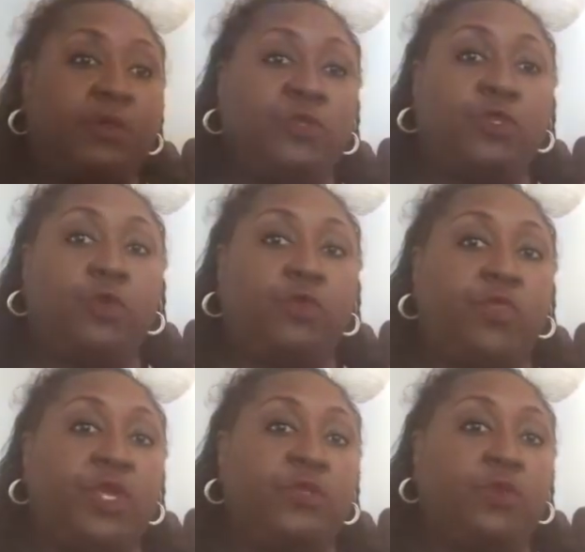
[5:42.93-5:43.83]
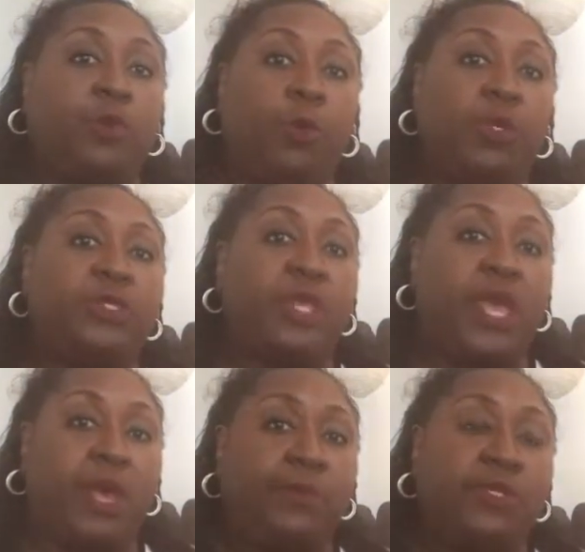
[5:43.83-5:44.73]
certain things are going to
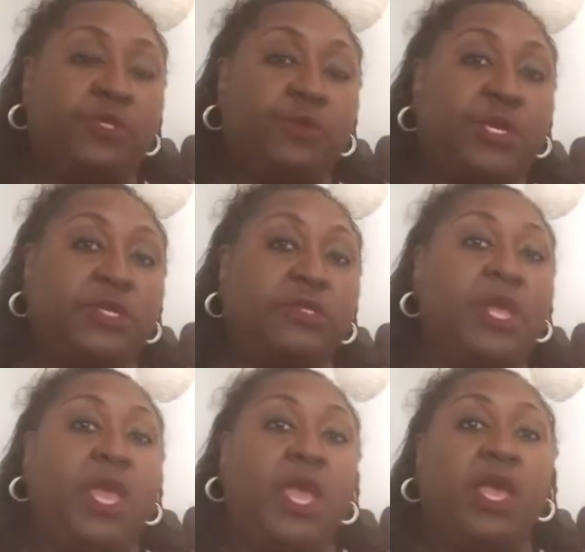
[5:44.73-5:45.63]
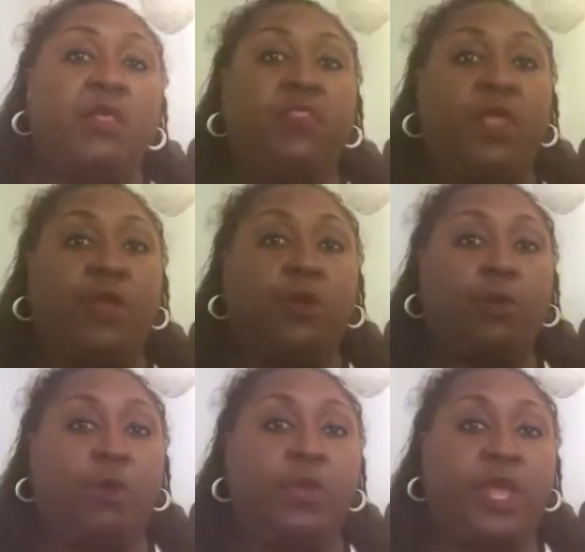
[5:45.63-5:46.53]
happen to us and they are
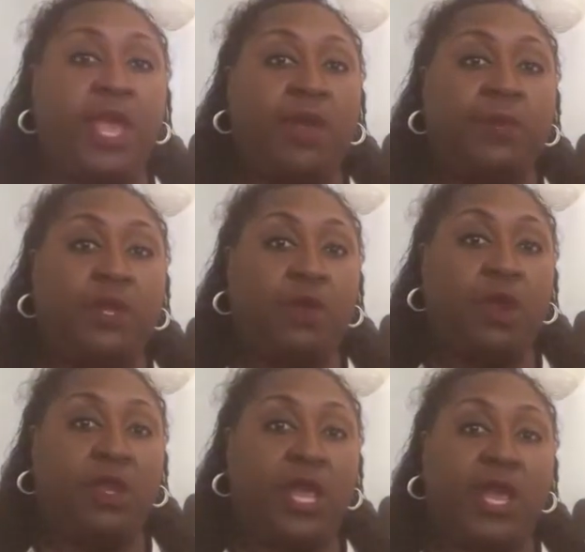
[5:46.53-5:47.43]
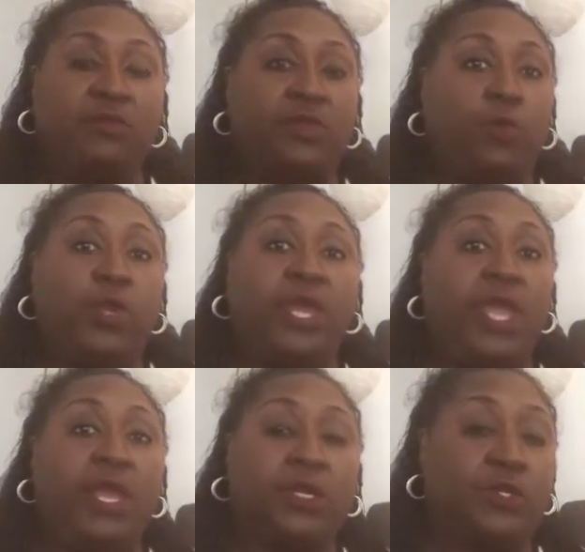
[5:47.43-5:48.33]
going to happen in our lives, and we
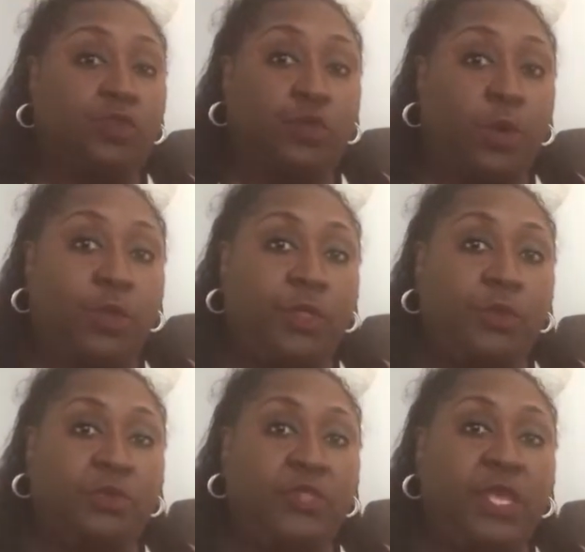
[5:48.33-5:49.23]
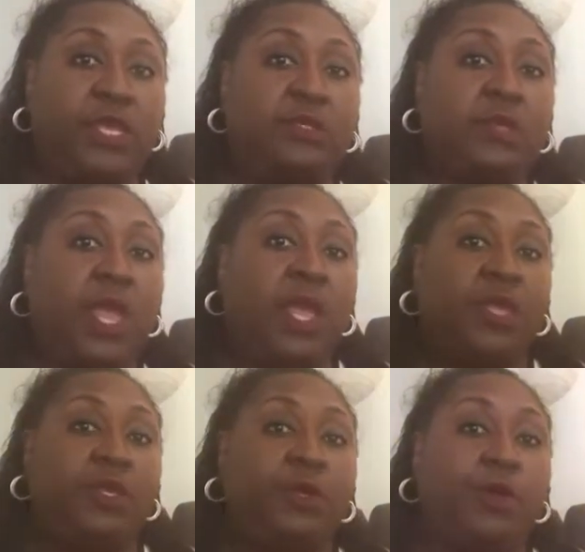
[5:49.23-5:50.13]
can't control those things.
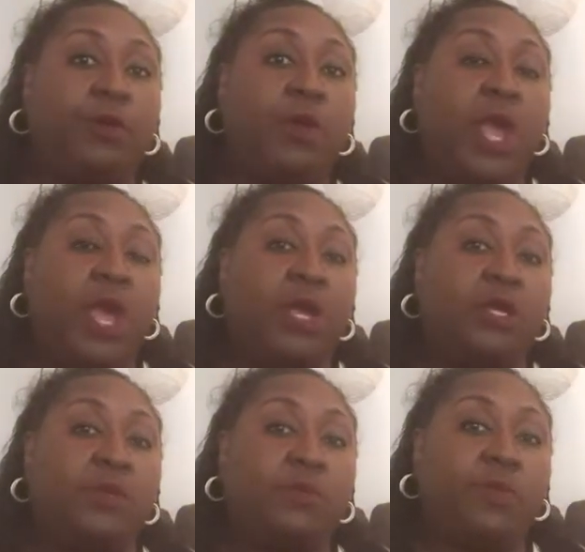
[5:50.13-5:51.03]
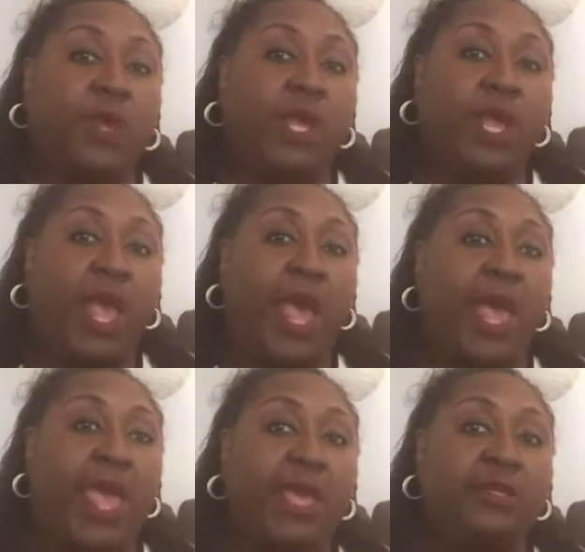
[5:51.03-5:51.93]
You know, I
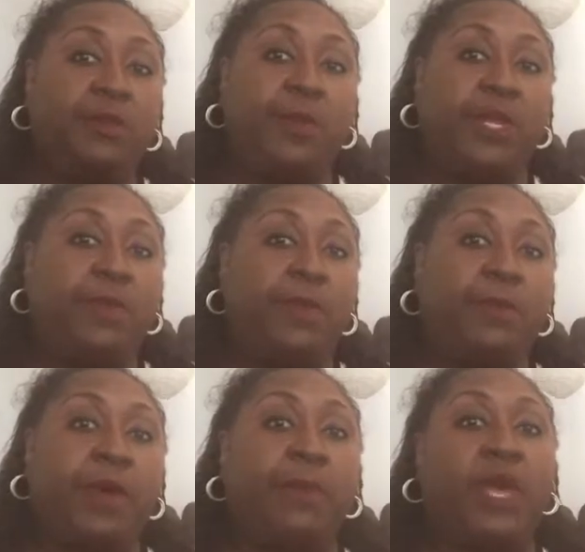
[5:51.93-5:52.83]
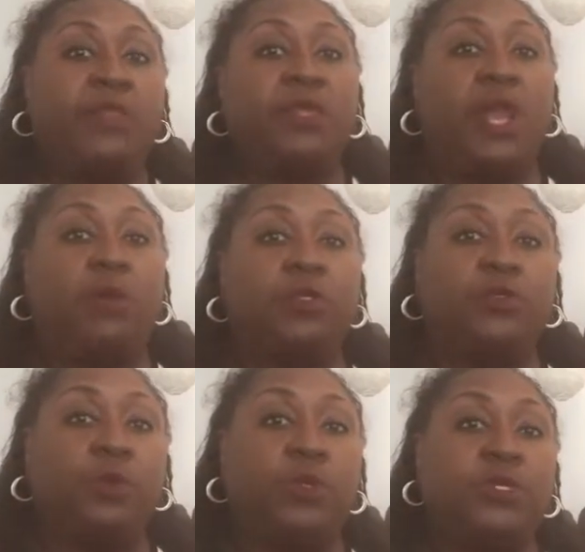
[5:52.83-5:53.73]
had to make up in my mind that I was
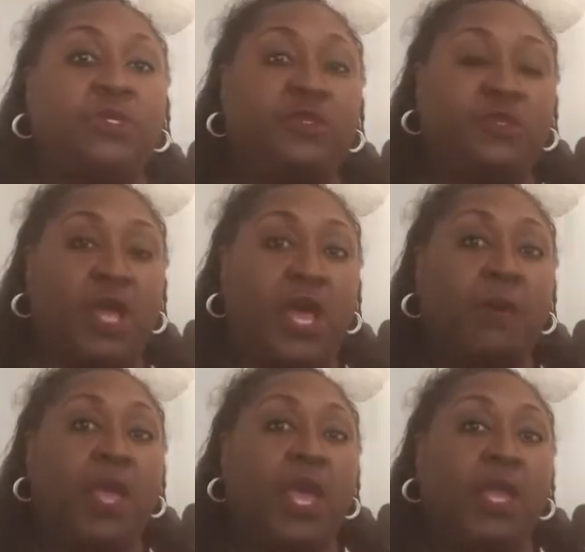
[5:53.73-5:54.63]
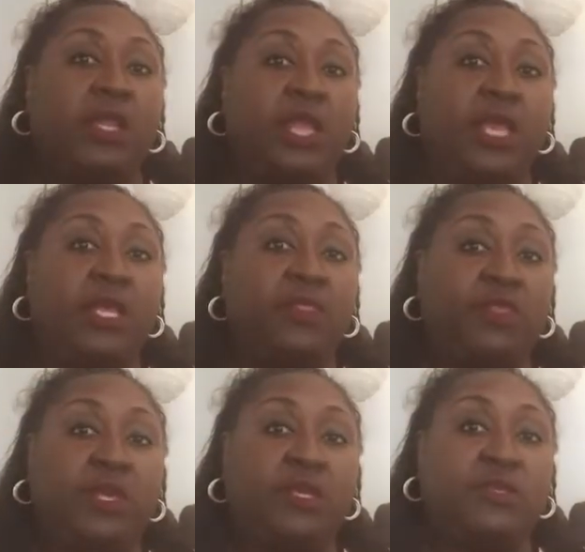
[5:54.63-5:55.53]
going to stop letting
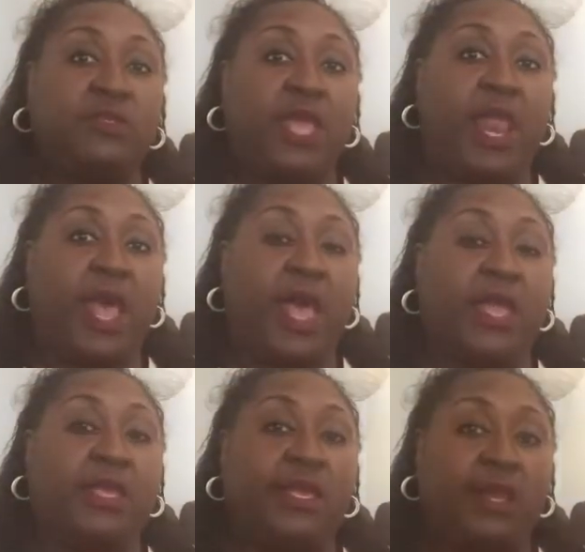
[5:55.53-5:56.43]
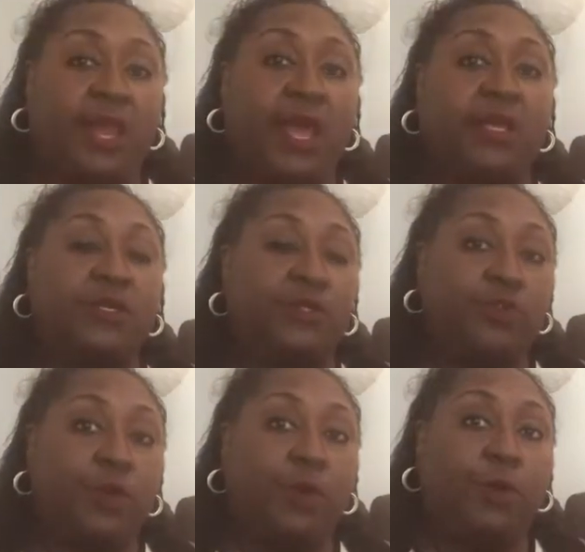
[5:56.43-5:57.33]
things that I cannot
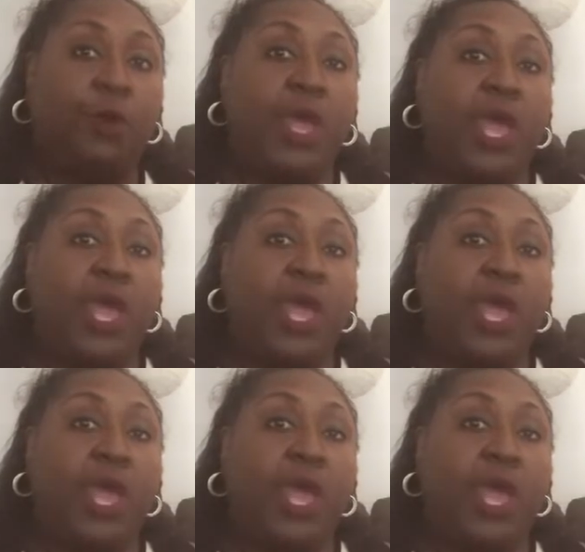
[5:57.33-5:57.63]
control